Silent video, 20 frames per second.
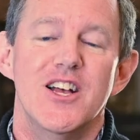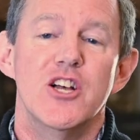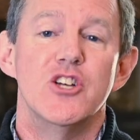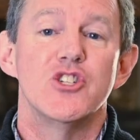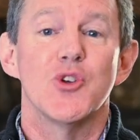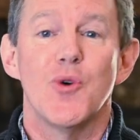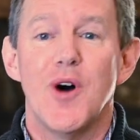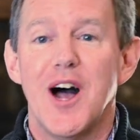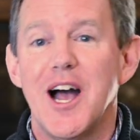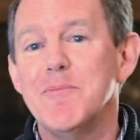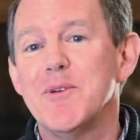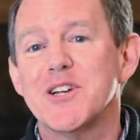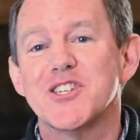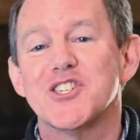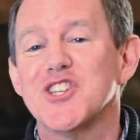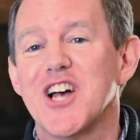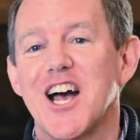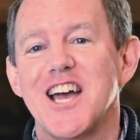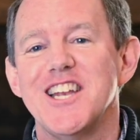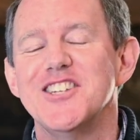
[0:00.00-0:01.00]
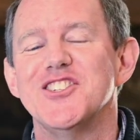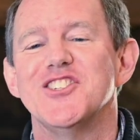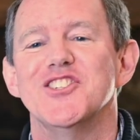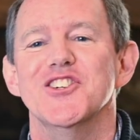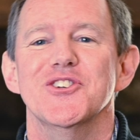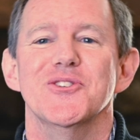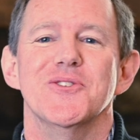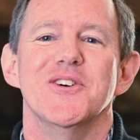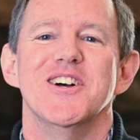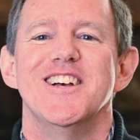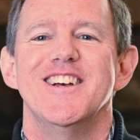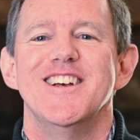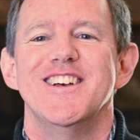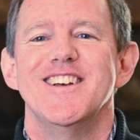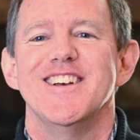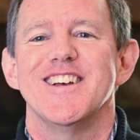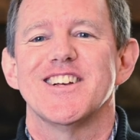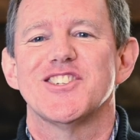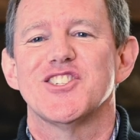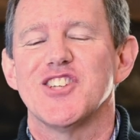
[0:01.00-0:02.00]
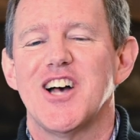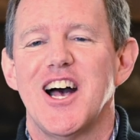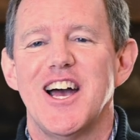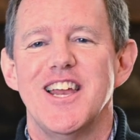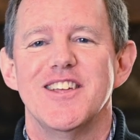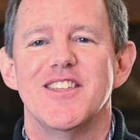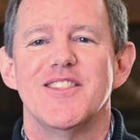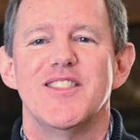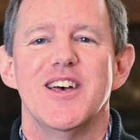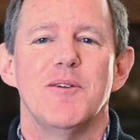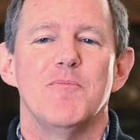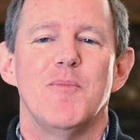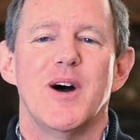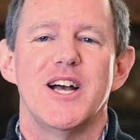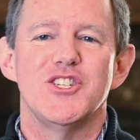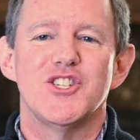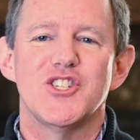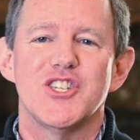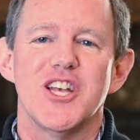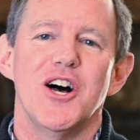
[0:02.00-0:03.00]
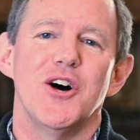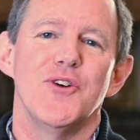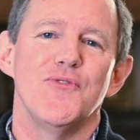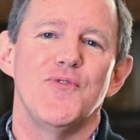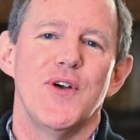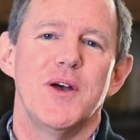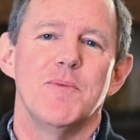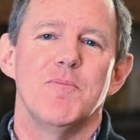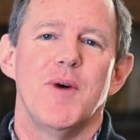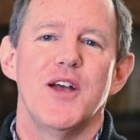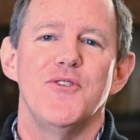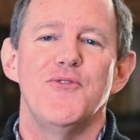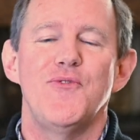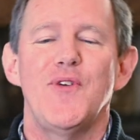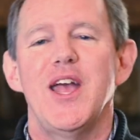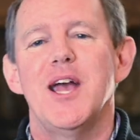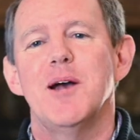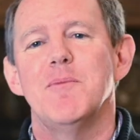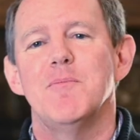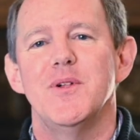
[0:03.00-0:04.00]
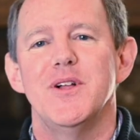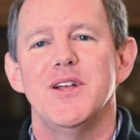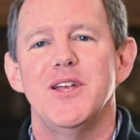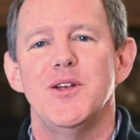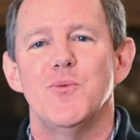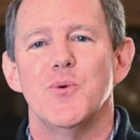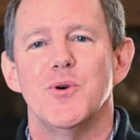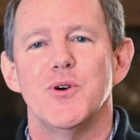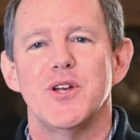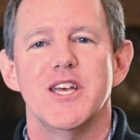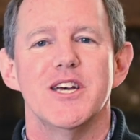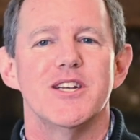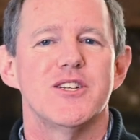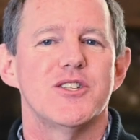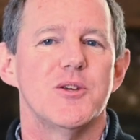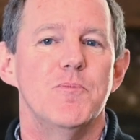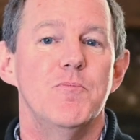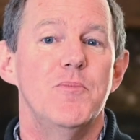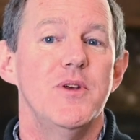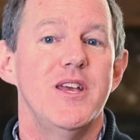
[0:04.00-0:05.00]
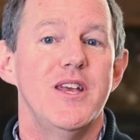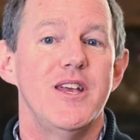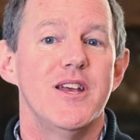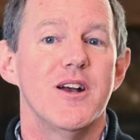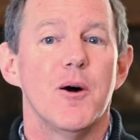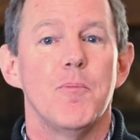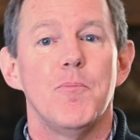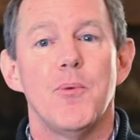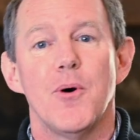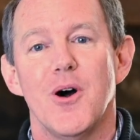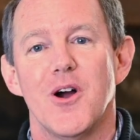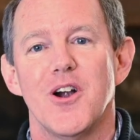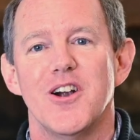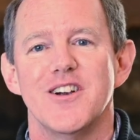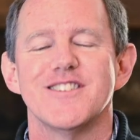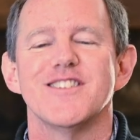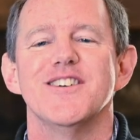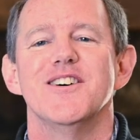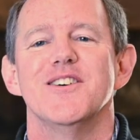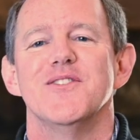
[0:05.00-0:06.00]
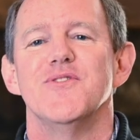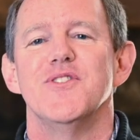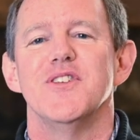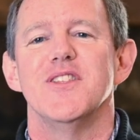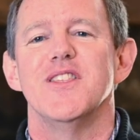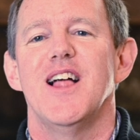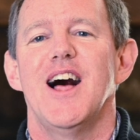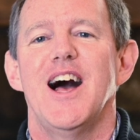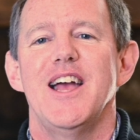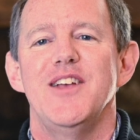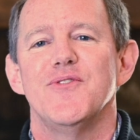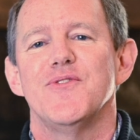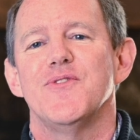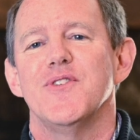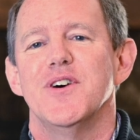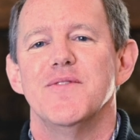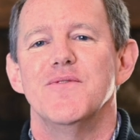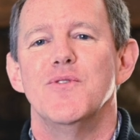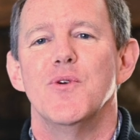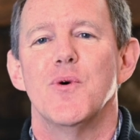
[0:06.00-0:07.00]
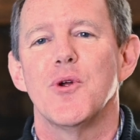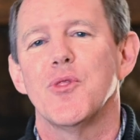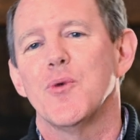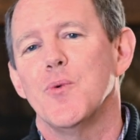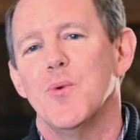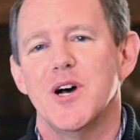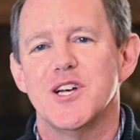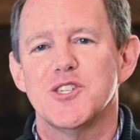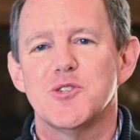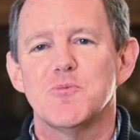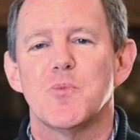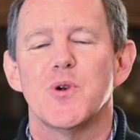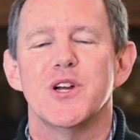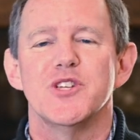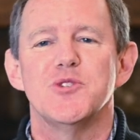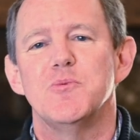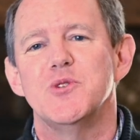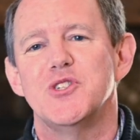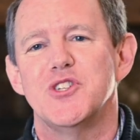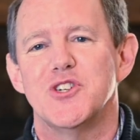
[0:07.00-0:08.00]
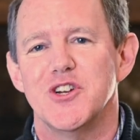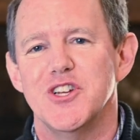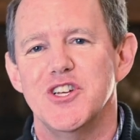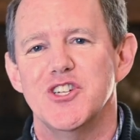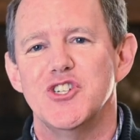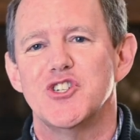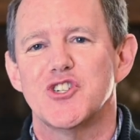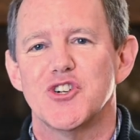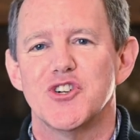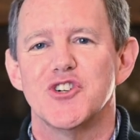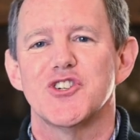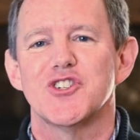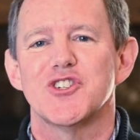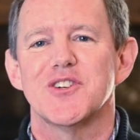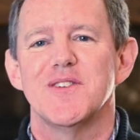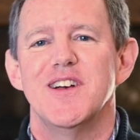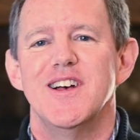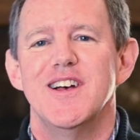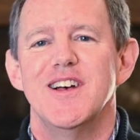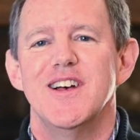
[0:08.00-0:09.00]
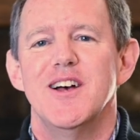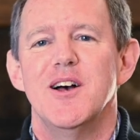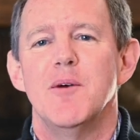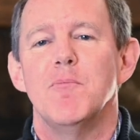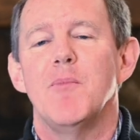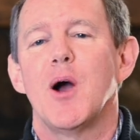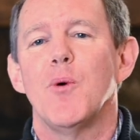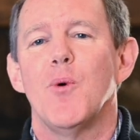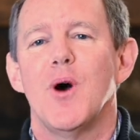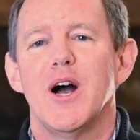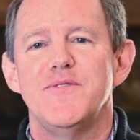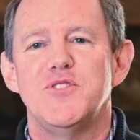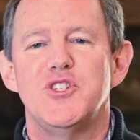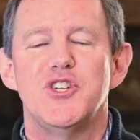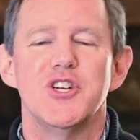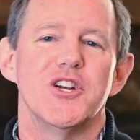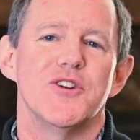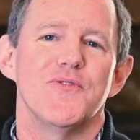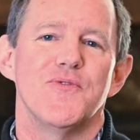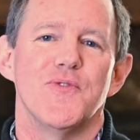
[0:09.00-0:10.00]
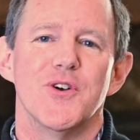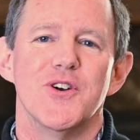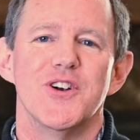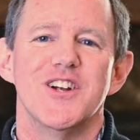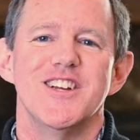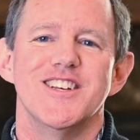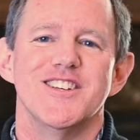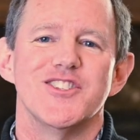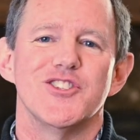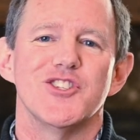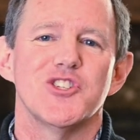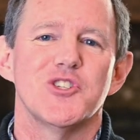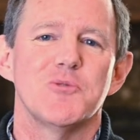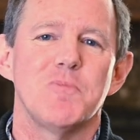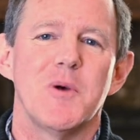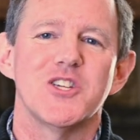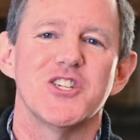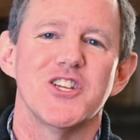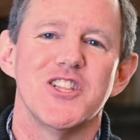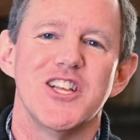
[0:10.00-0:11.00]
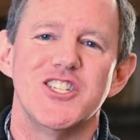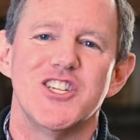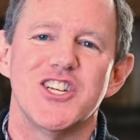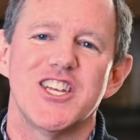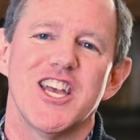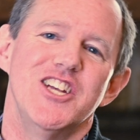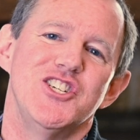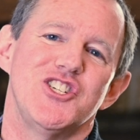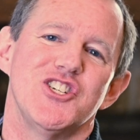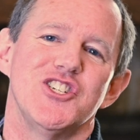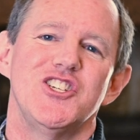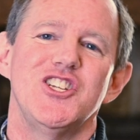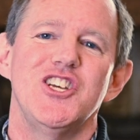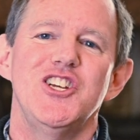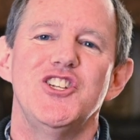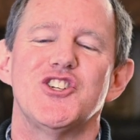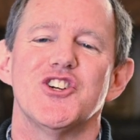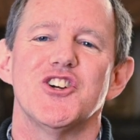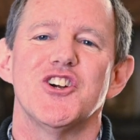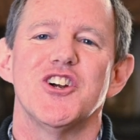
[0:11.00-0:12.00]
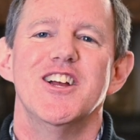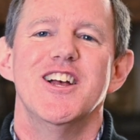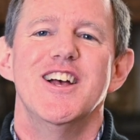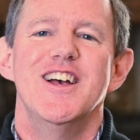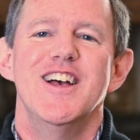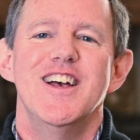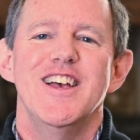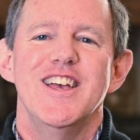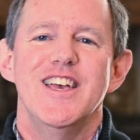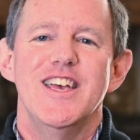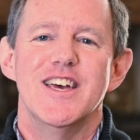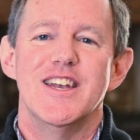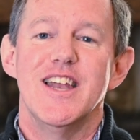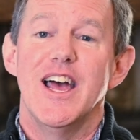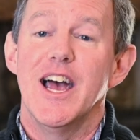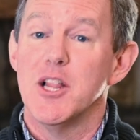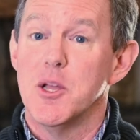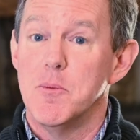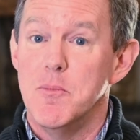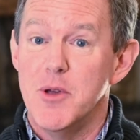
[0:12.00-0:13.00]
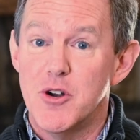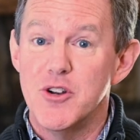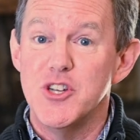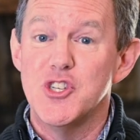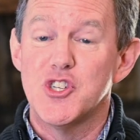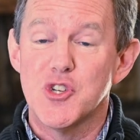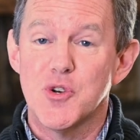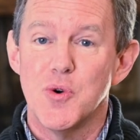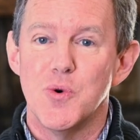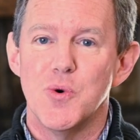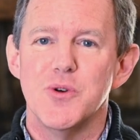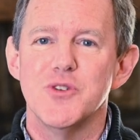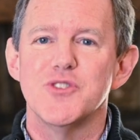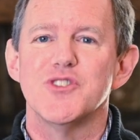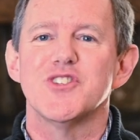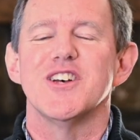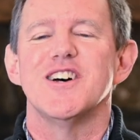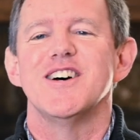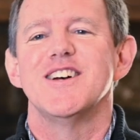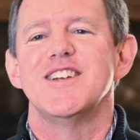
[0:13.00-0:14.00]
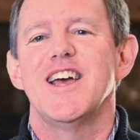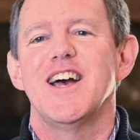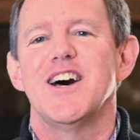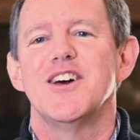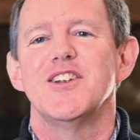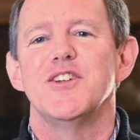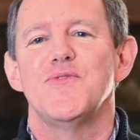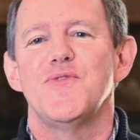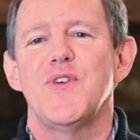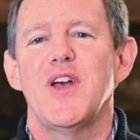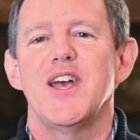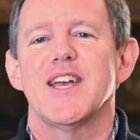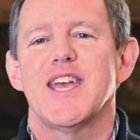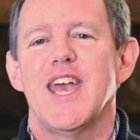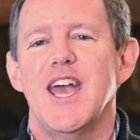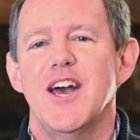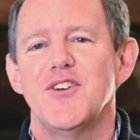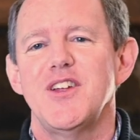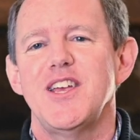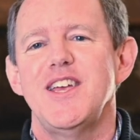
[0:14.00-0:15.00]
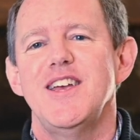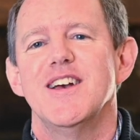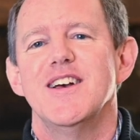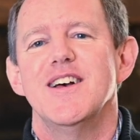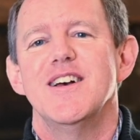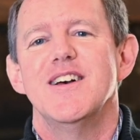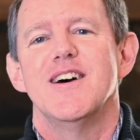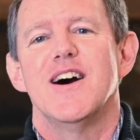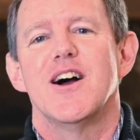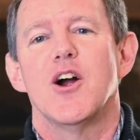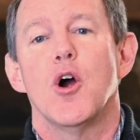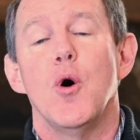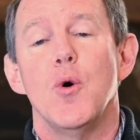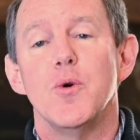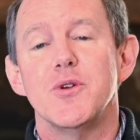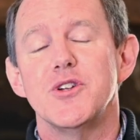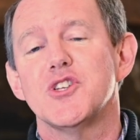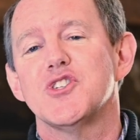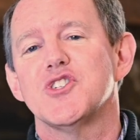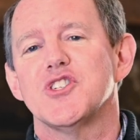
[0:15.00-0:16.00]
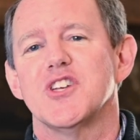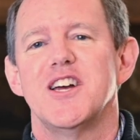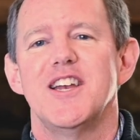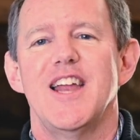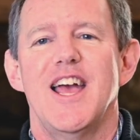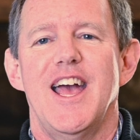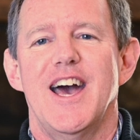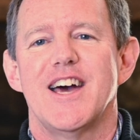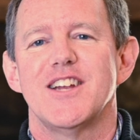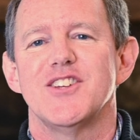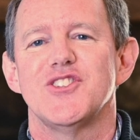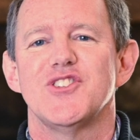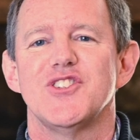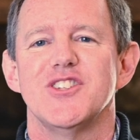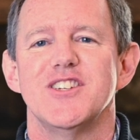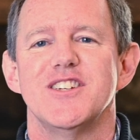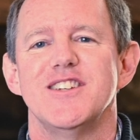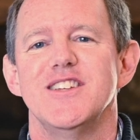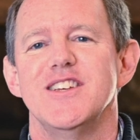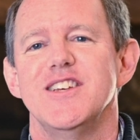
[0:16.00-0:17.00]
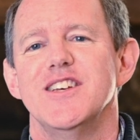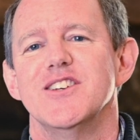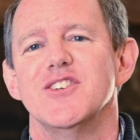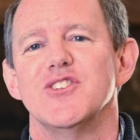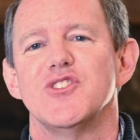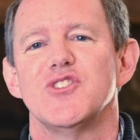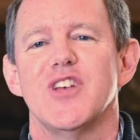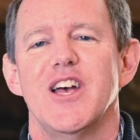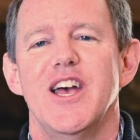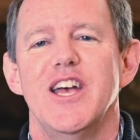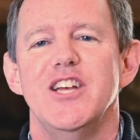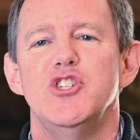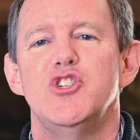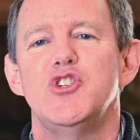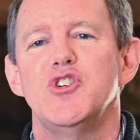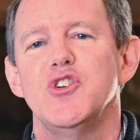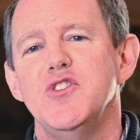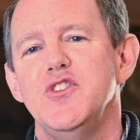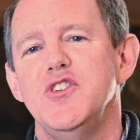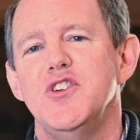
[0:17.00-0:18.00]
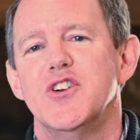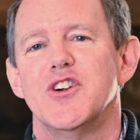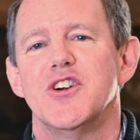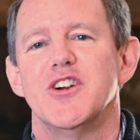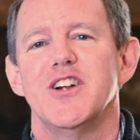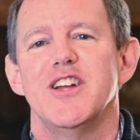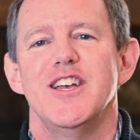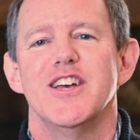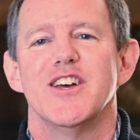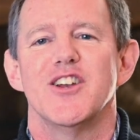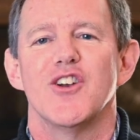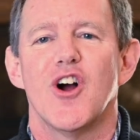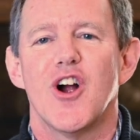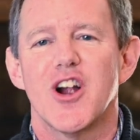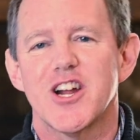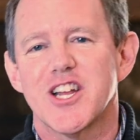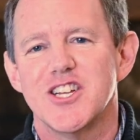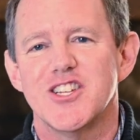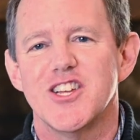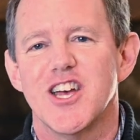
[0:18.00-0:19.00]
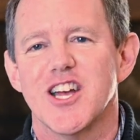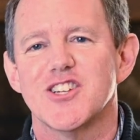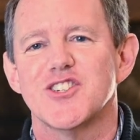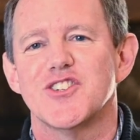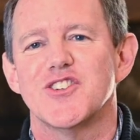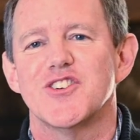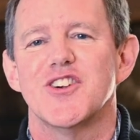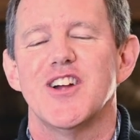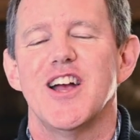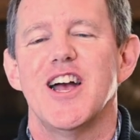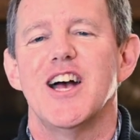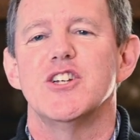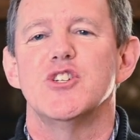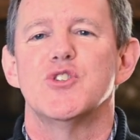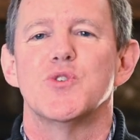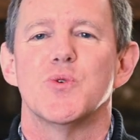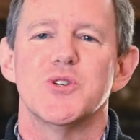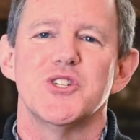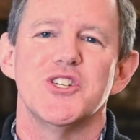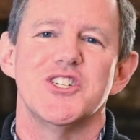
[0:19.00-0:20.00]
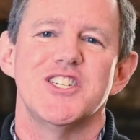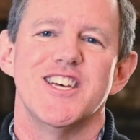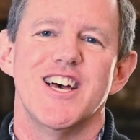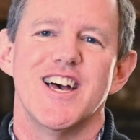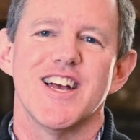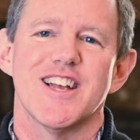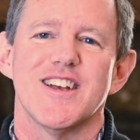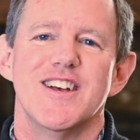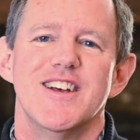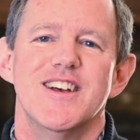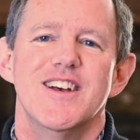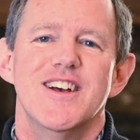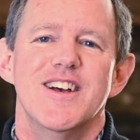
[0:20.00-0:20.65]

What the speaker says: So I'm excited too. Excited that myself and my family will get to be a part of the life of Northwest Presbyterian Church. My wife Jennifer is a special education teacher in elementary schools down in Fayette County. Our oldest son Addison is a junior in architecture at Georgia Tech.